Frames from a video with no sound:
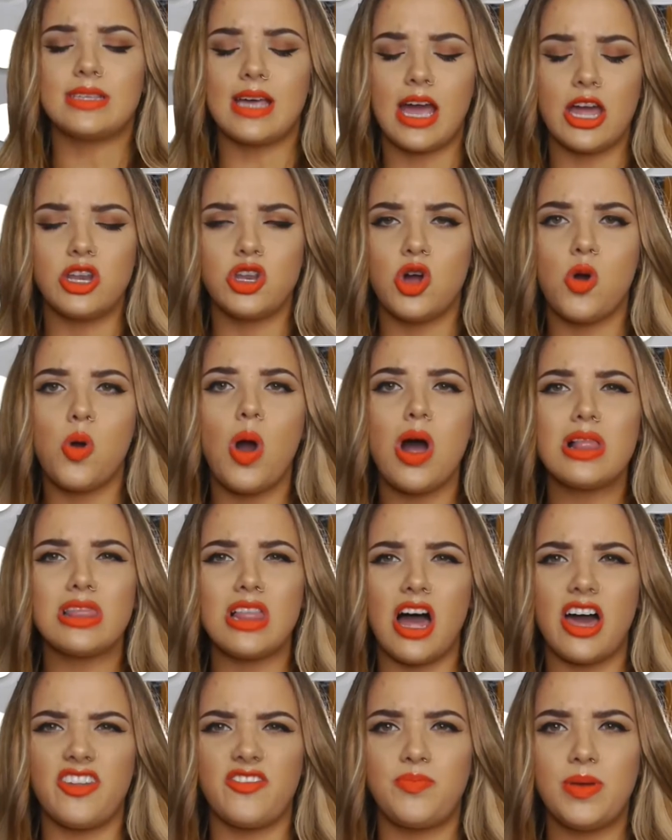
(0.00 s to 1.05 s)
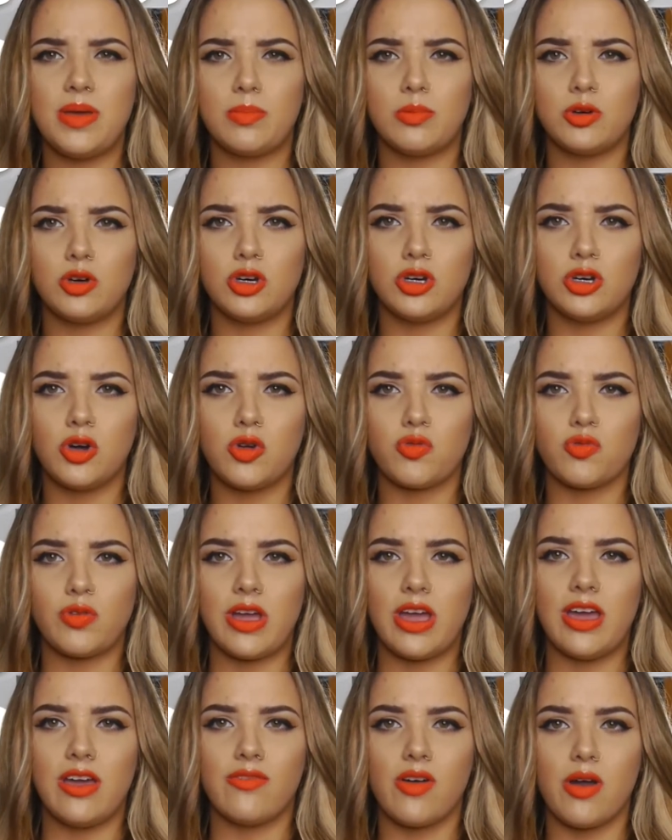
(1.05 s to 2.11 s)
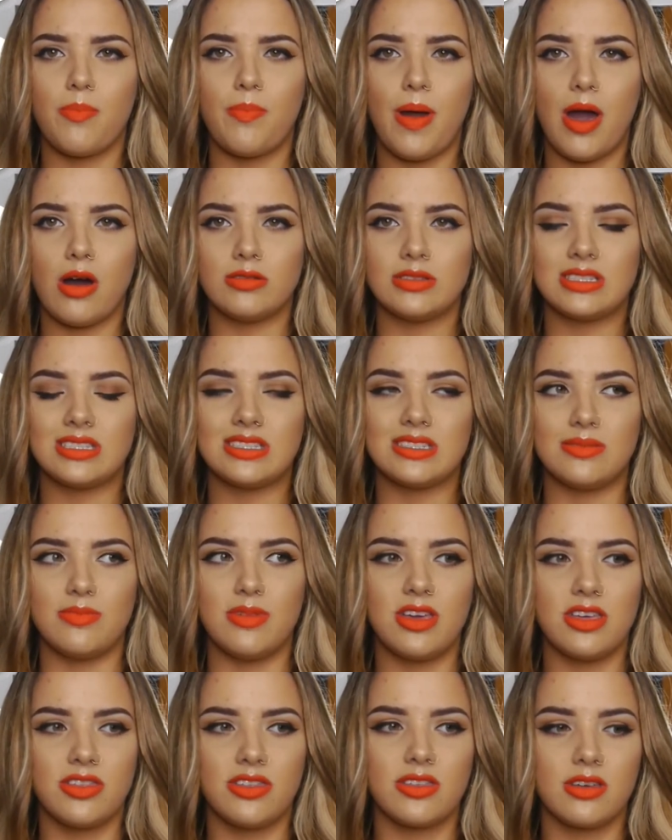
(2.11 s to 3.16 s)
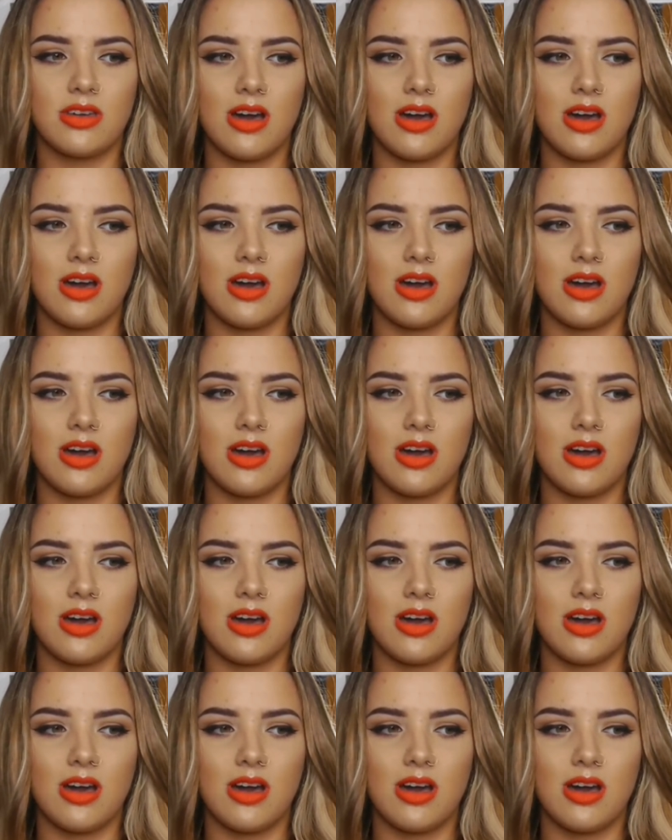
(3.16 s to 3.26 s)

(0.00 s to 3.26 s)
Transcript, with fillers: I know a lot of people rave about Smith